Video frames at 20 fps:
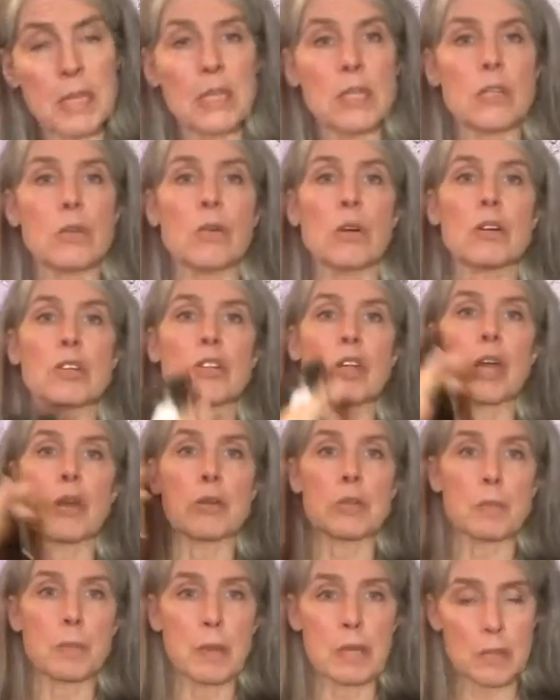into our shadow
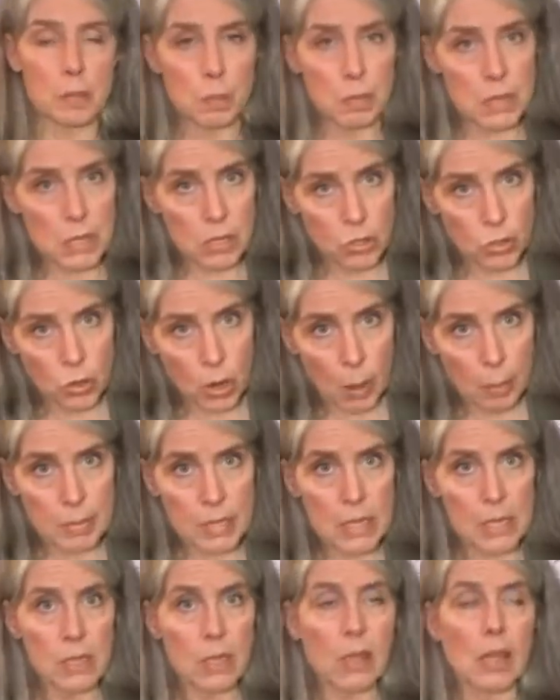space, being dropped
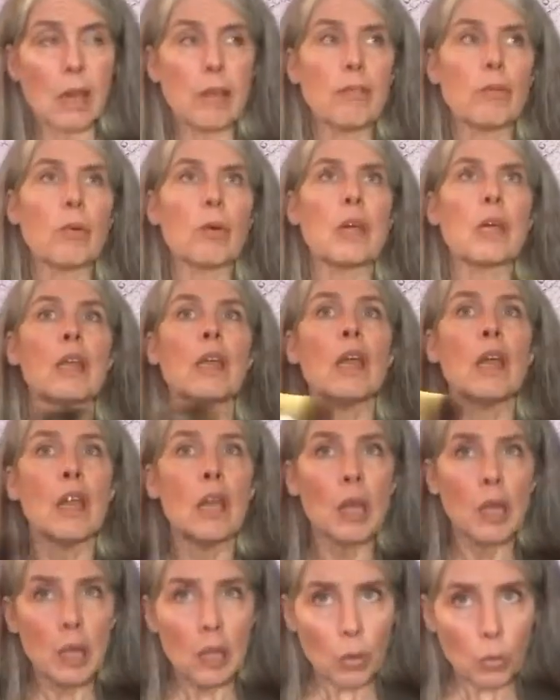into that void.
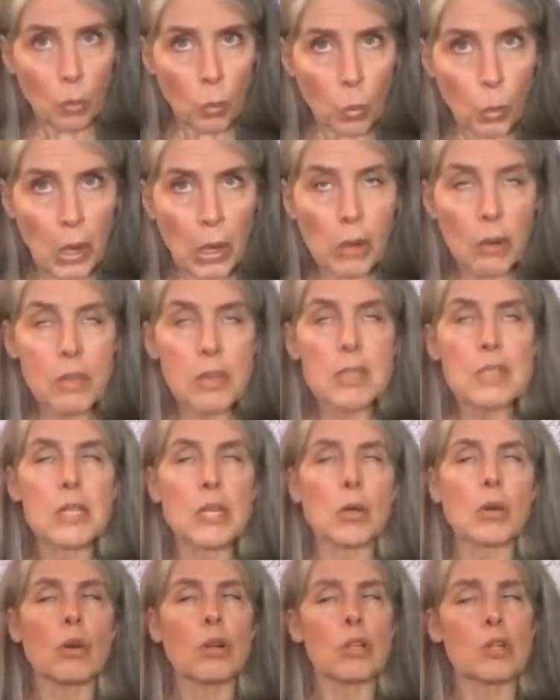Where are the
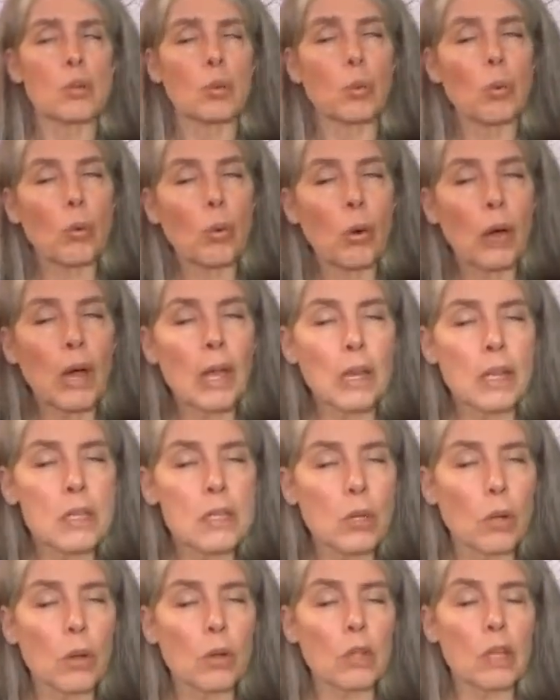secrets? What is
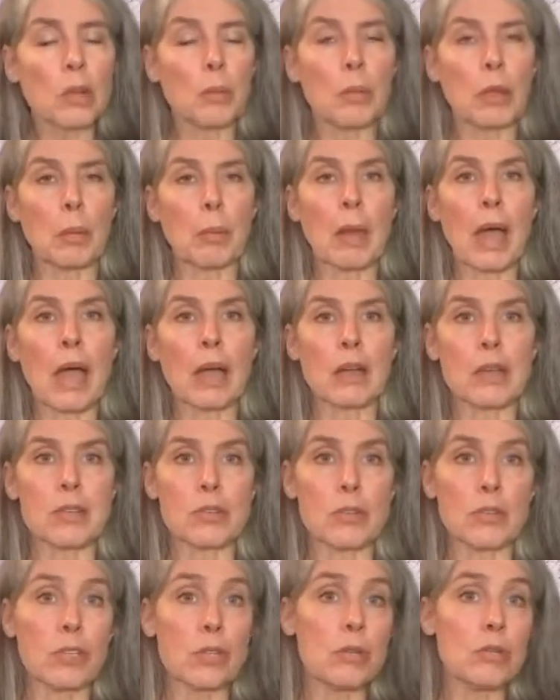holding me back? Because
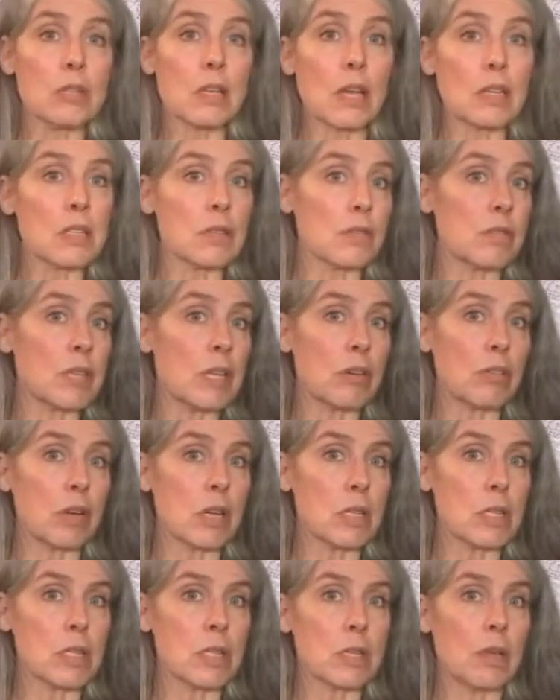there's two sides of
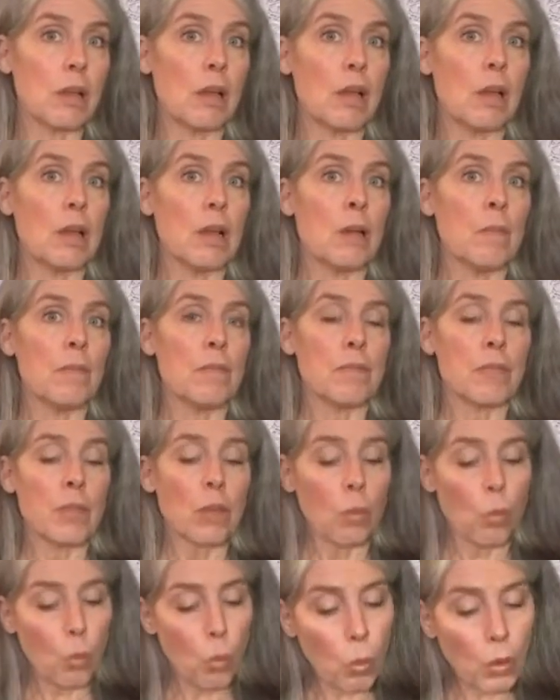secrets.
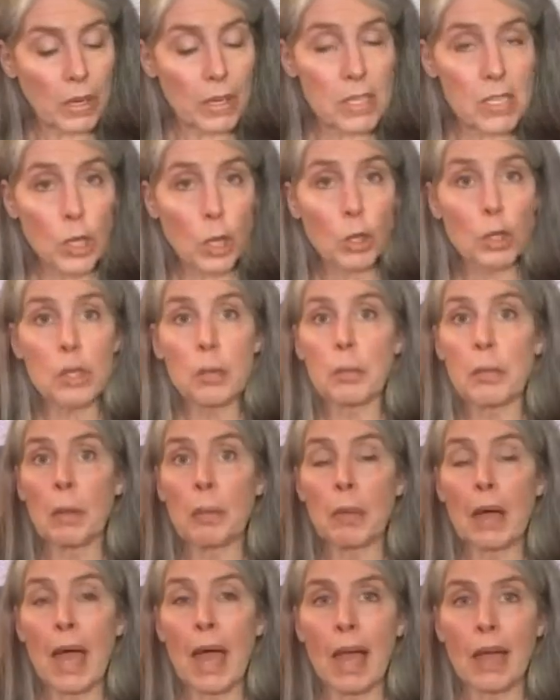What is holding me
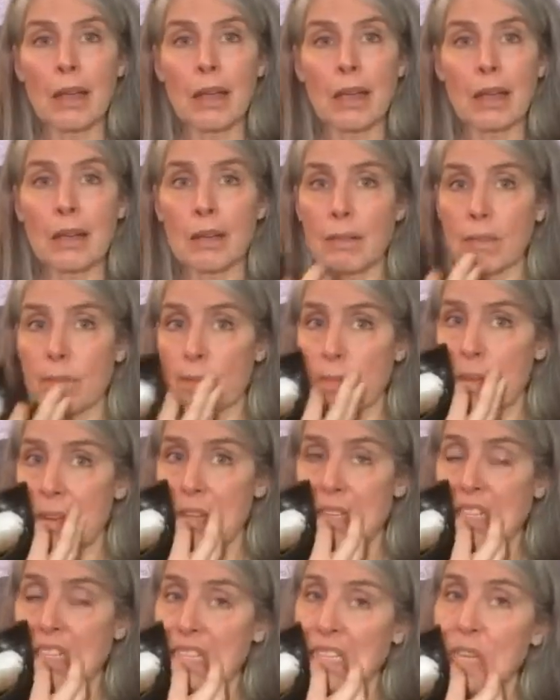back?
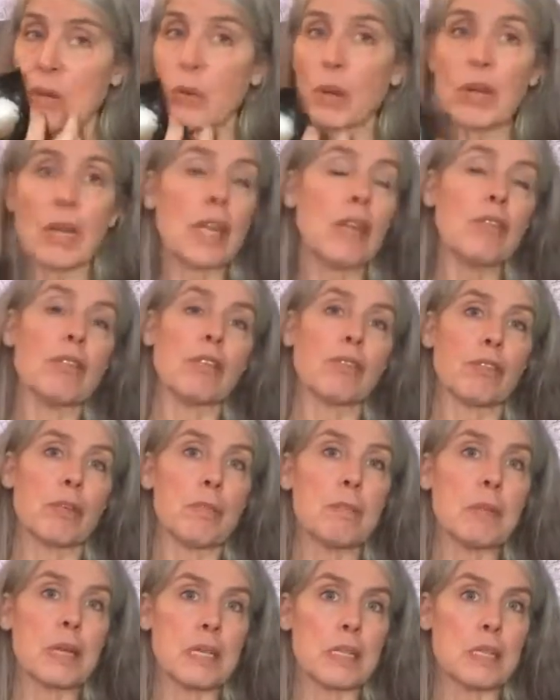It's secret even from
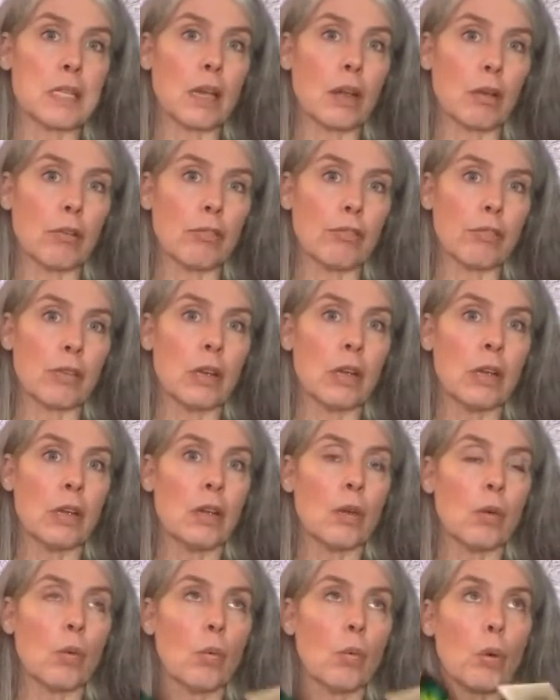myself.
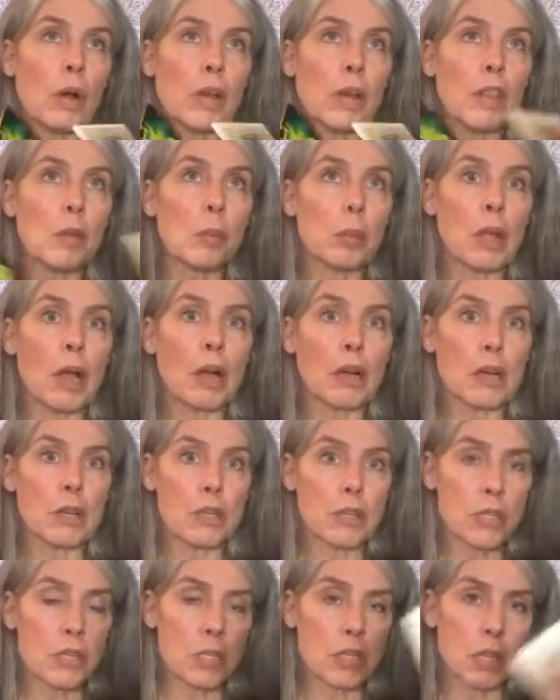What are the
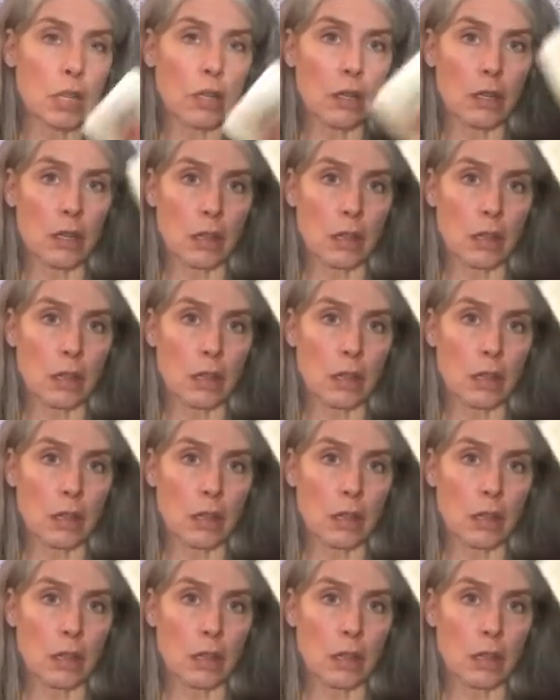blockages, the